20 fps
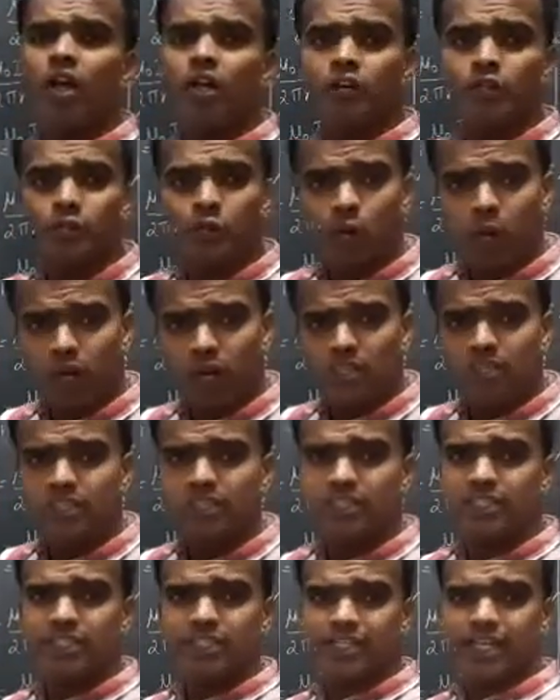
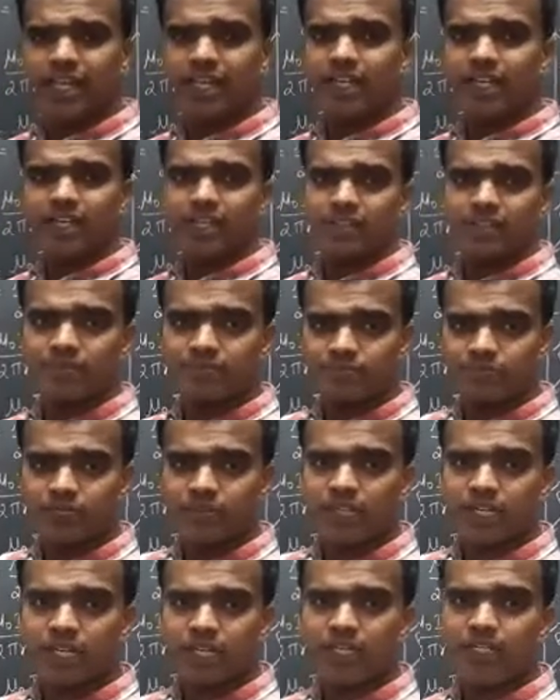towards the
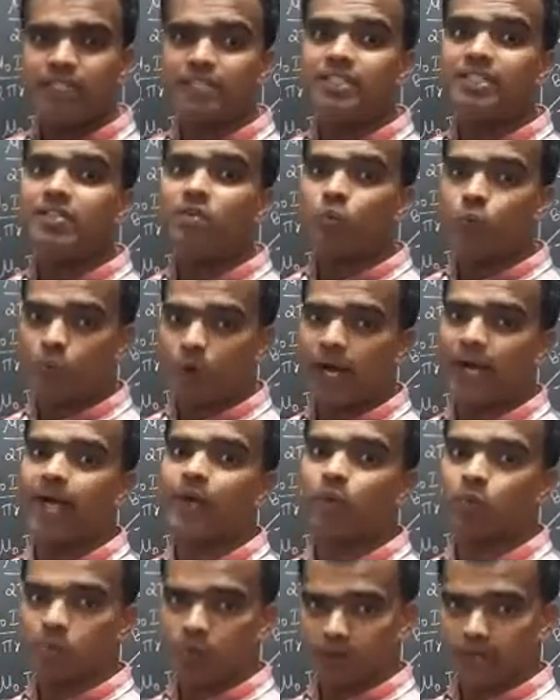
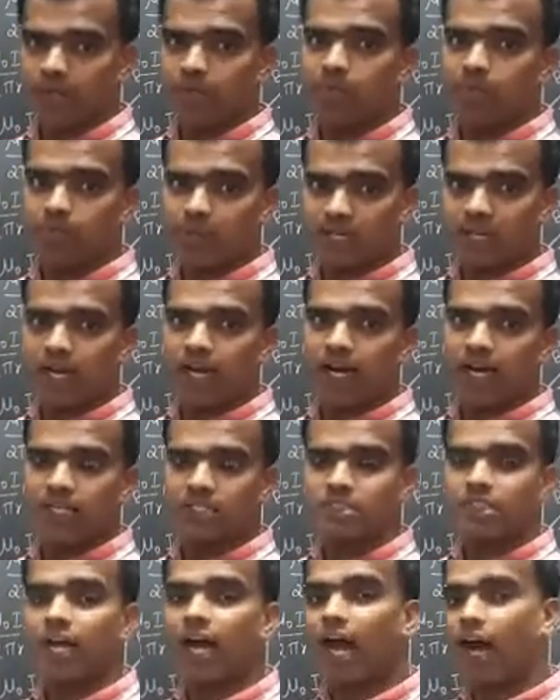wire 1 because
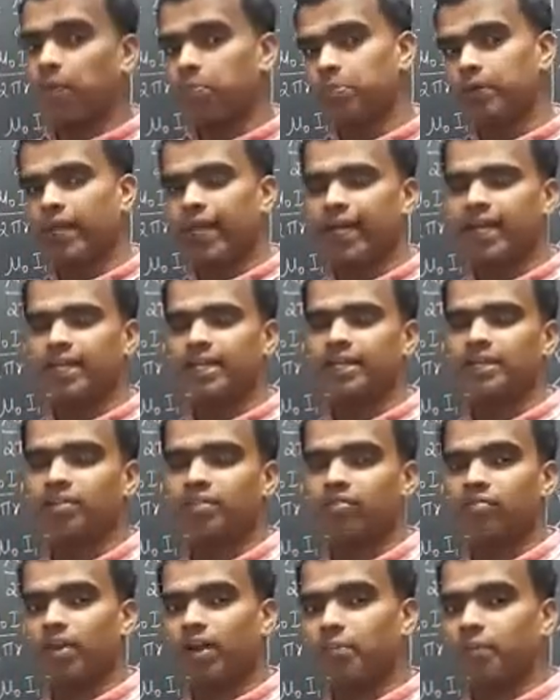apply
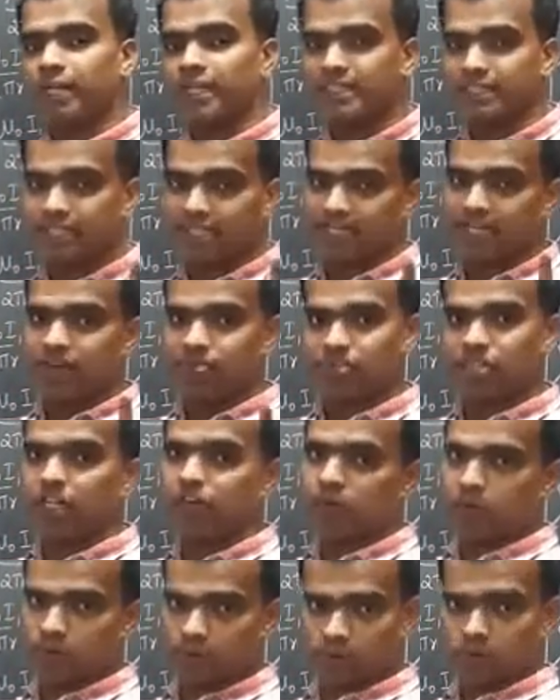Fleming's left
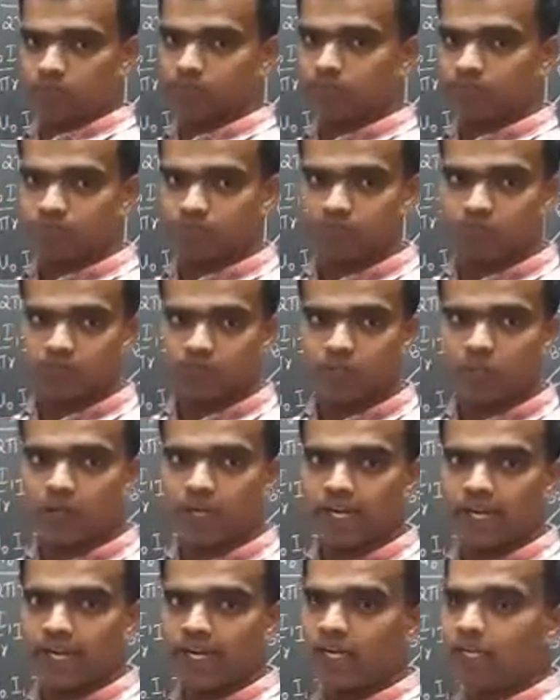hand rule.
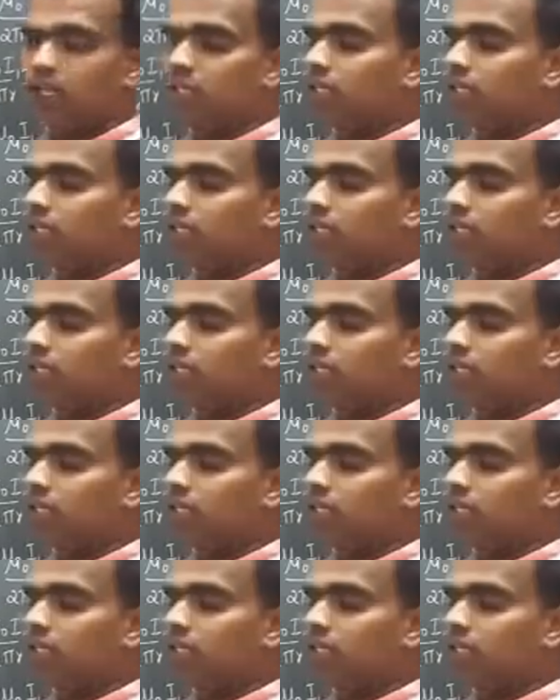Okay.